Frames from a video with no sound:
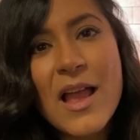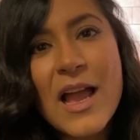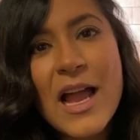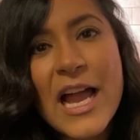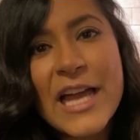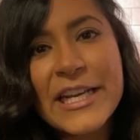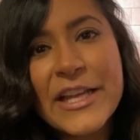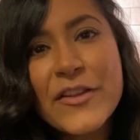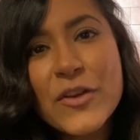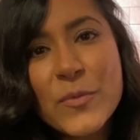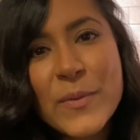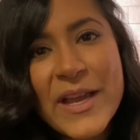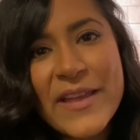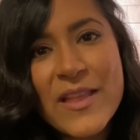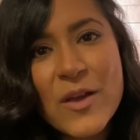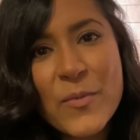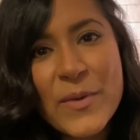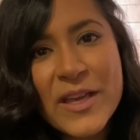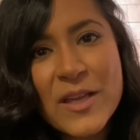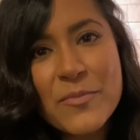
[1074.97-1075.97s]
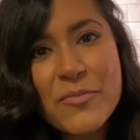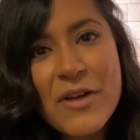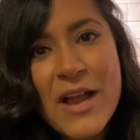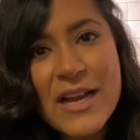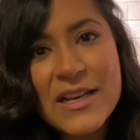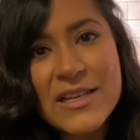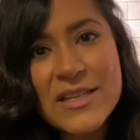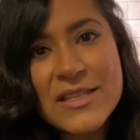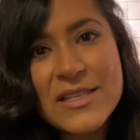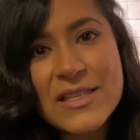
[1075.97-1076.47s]
Another way that we can
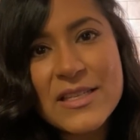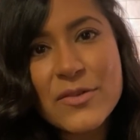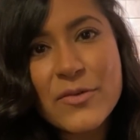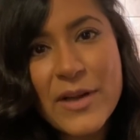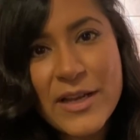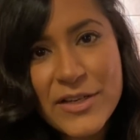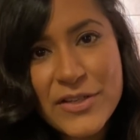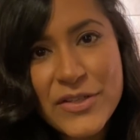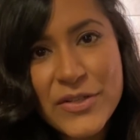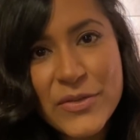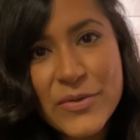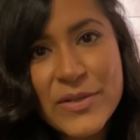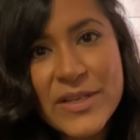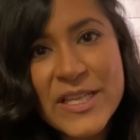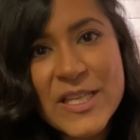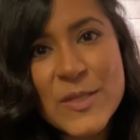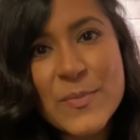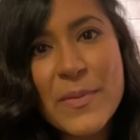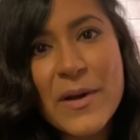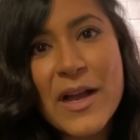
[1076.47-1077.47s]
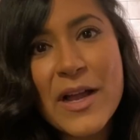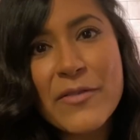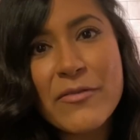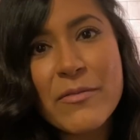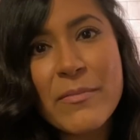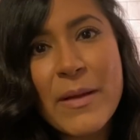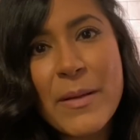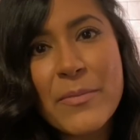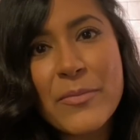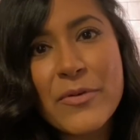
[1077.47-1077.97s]
practice gratitude is by
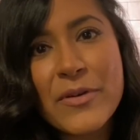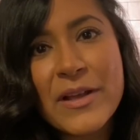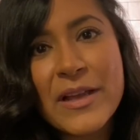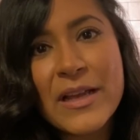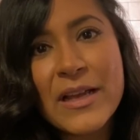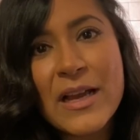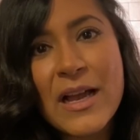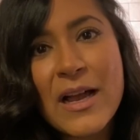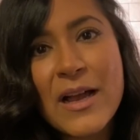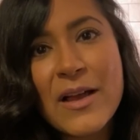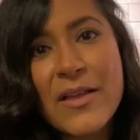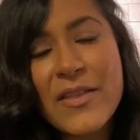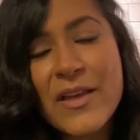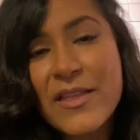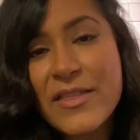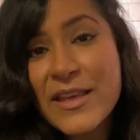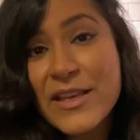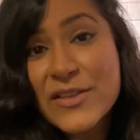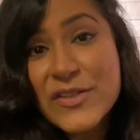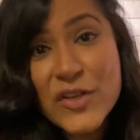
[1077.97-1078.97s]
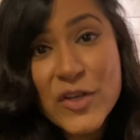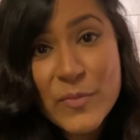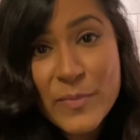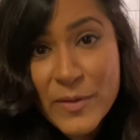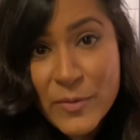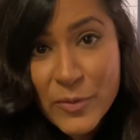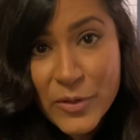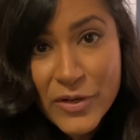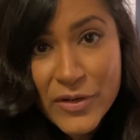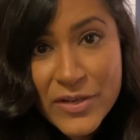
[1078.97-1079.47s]
remembering that things could be
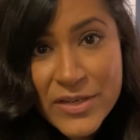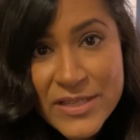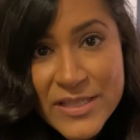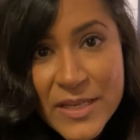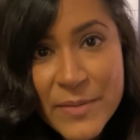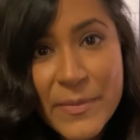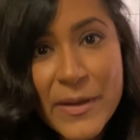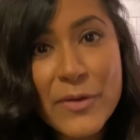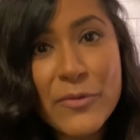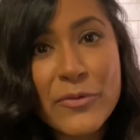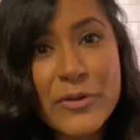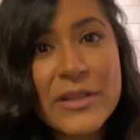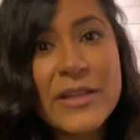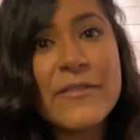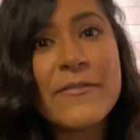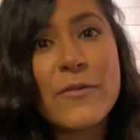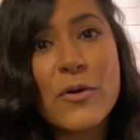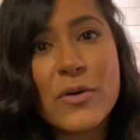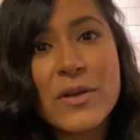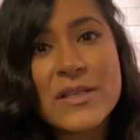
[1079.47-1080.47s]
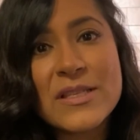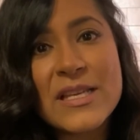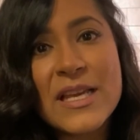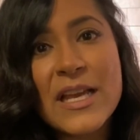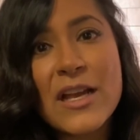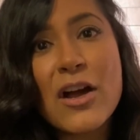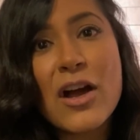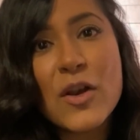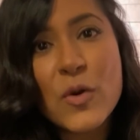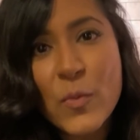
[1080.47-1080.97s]
worse and by really
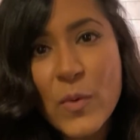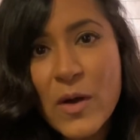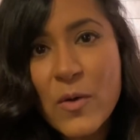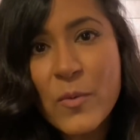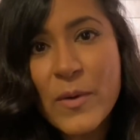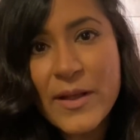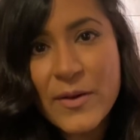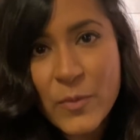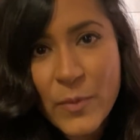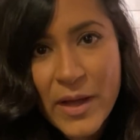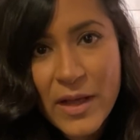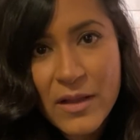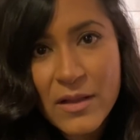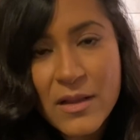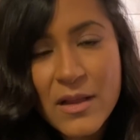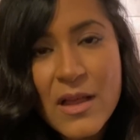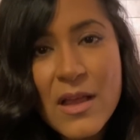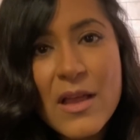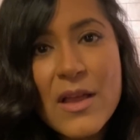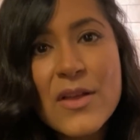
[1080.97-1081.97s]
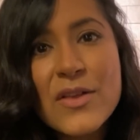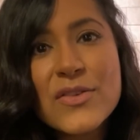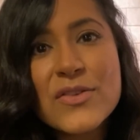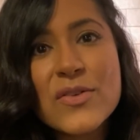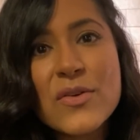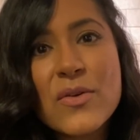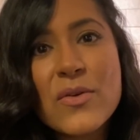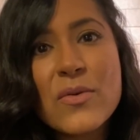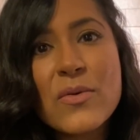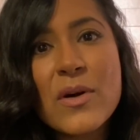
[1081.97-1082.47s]
focusing on what went well.
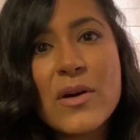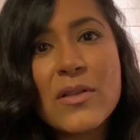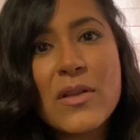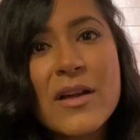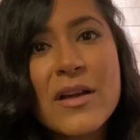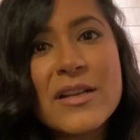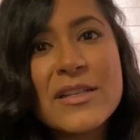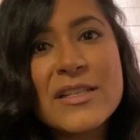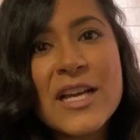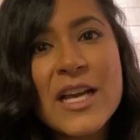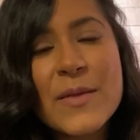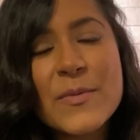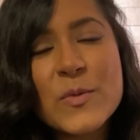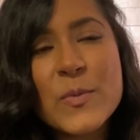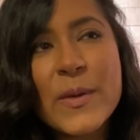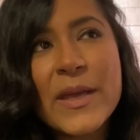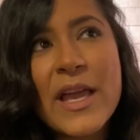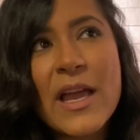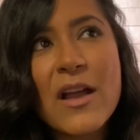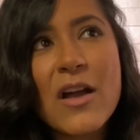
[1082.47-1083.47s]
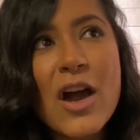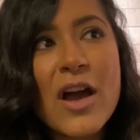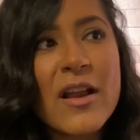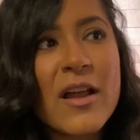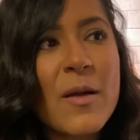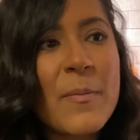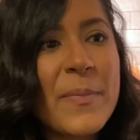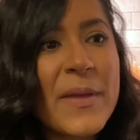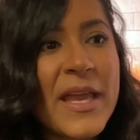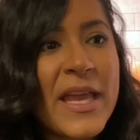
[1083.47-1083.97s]
So a of times we get caught
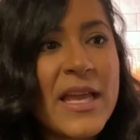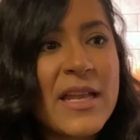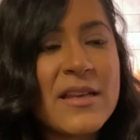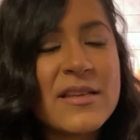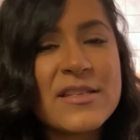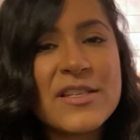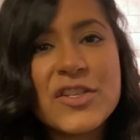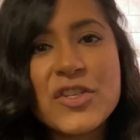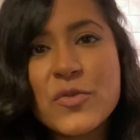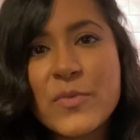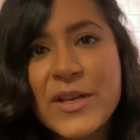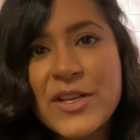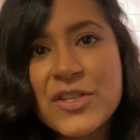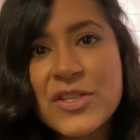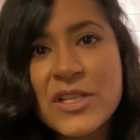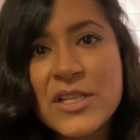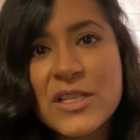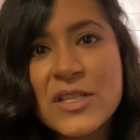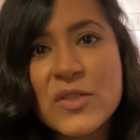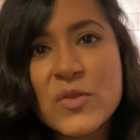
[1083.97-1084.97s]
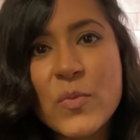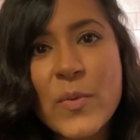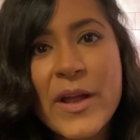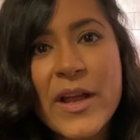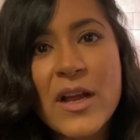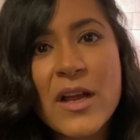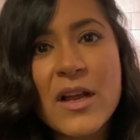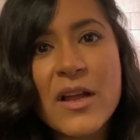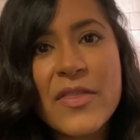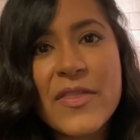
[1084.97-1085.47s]
up in situations
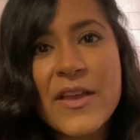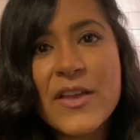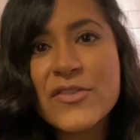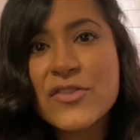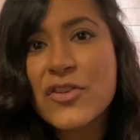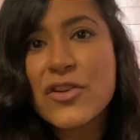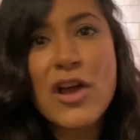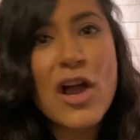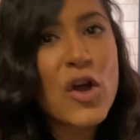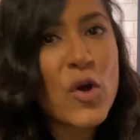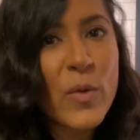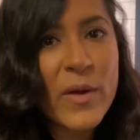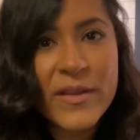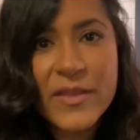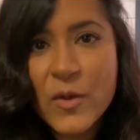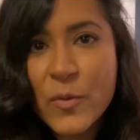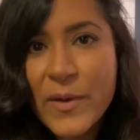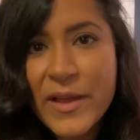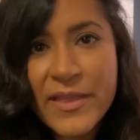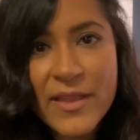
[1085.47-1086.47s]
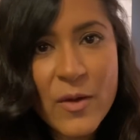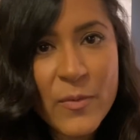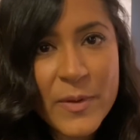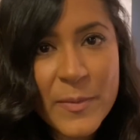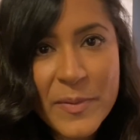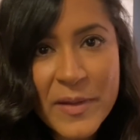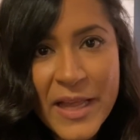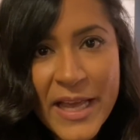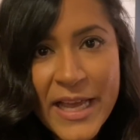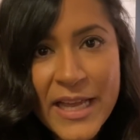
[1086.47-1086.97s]
where things are not going the way that we
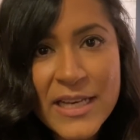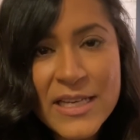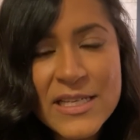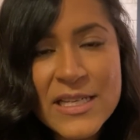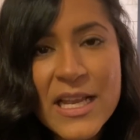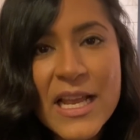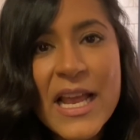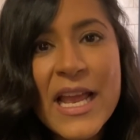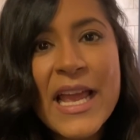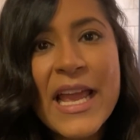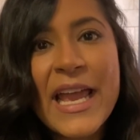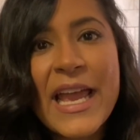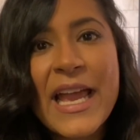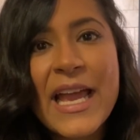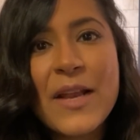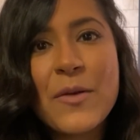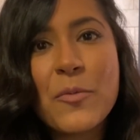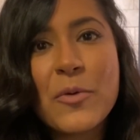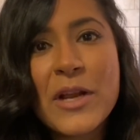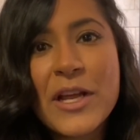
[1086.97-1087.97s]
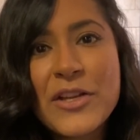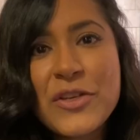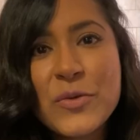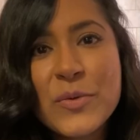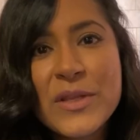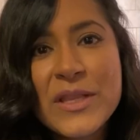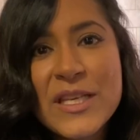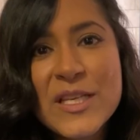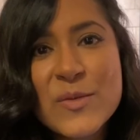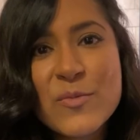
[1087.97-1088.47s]
planned. And what I do
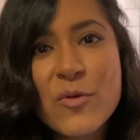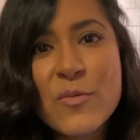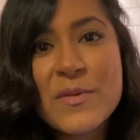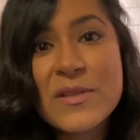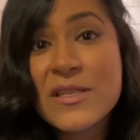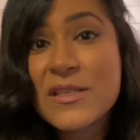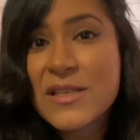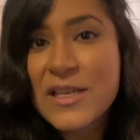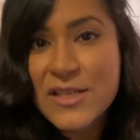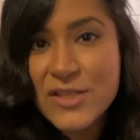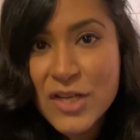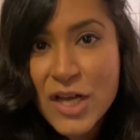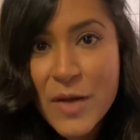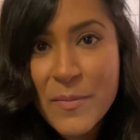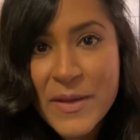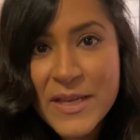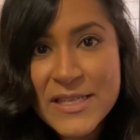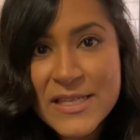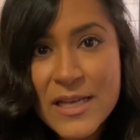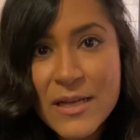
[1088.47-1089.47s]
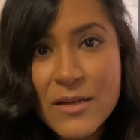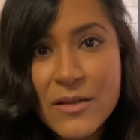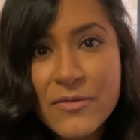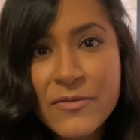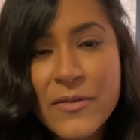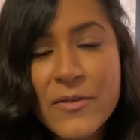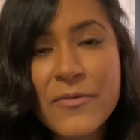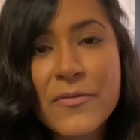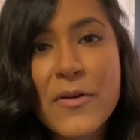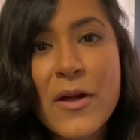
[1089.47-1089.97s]
in these moments is I stop
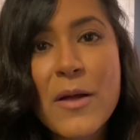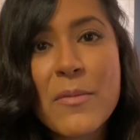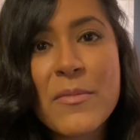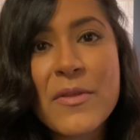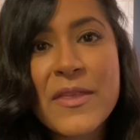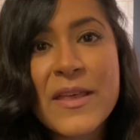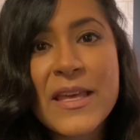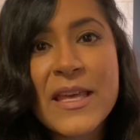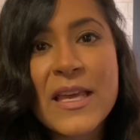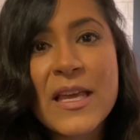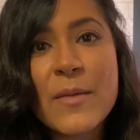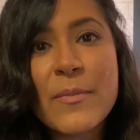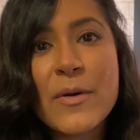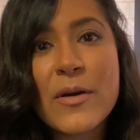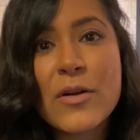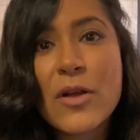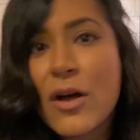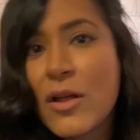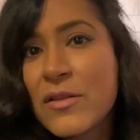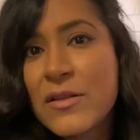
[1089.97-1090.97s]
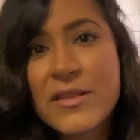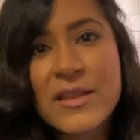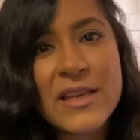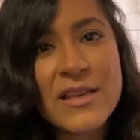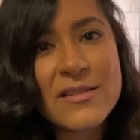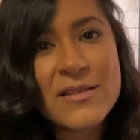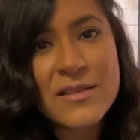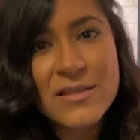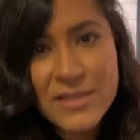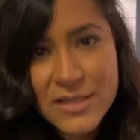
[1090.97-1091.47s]
myself from thinking about all the
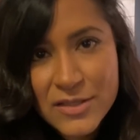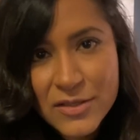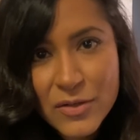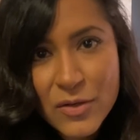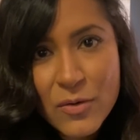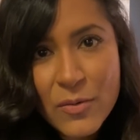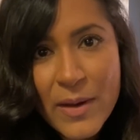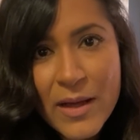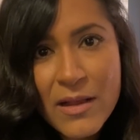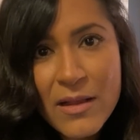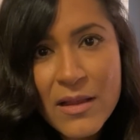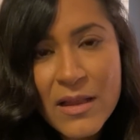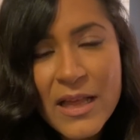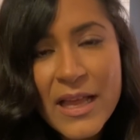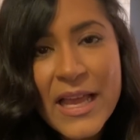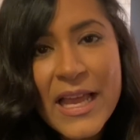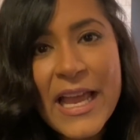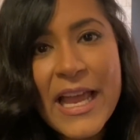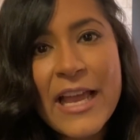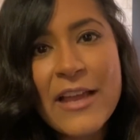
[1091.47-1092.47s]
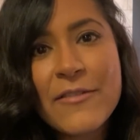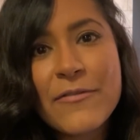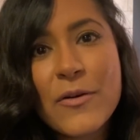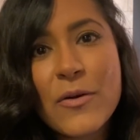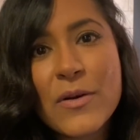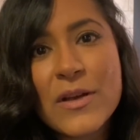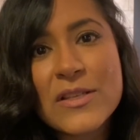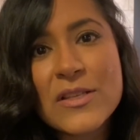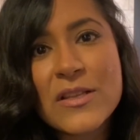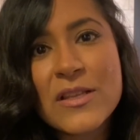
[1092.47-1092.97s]
things that didn't go well and
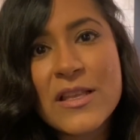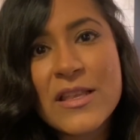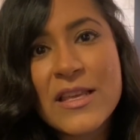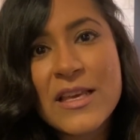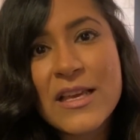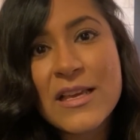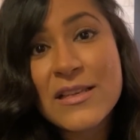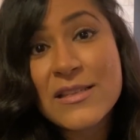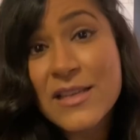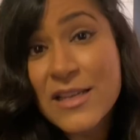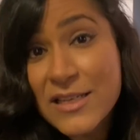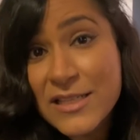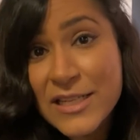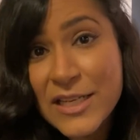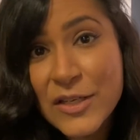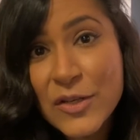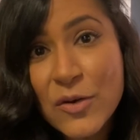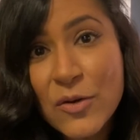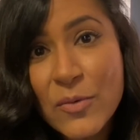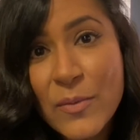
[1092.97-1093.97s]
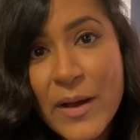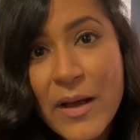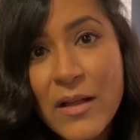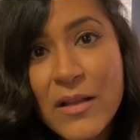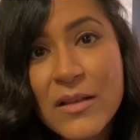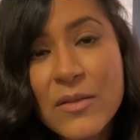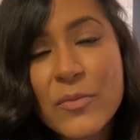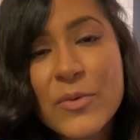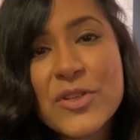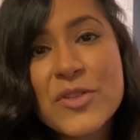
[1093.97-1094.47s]
focus on the things that did go
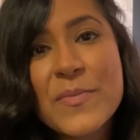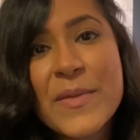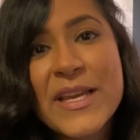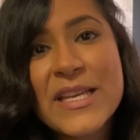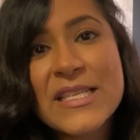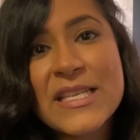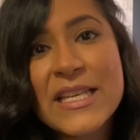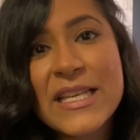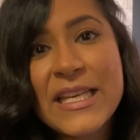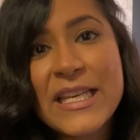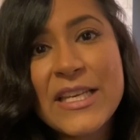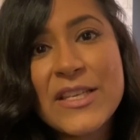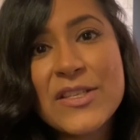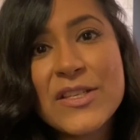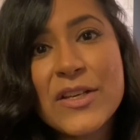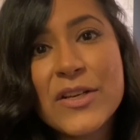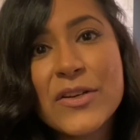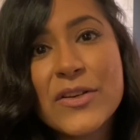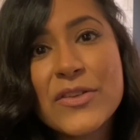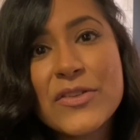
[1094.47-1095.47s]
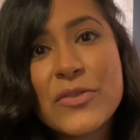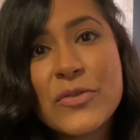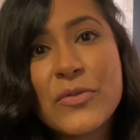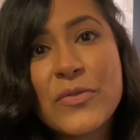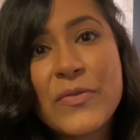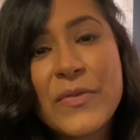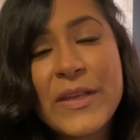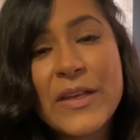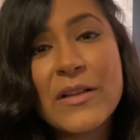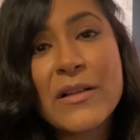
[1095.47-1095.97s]
well, which makes it easier to
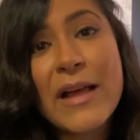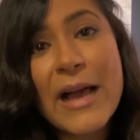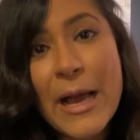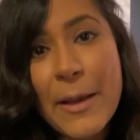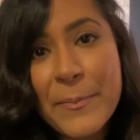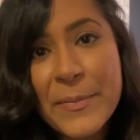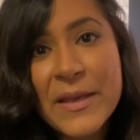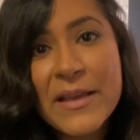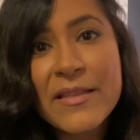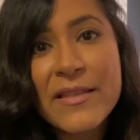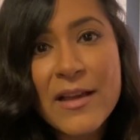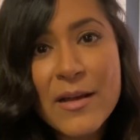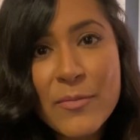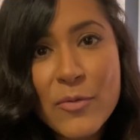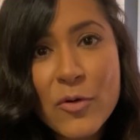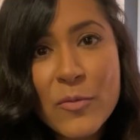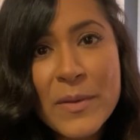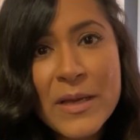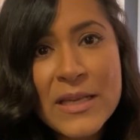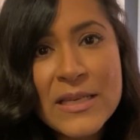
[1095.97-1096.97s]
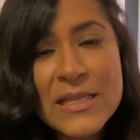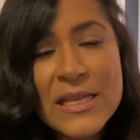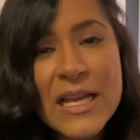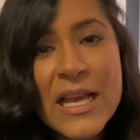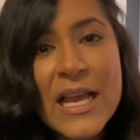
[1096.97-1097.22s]
feel happy in that moment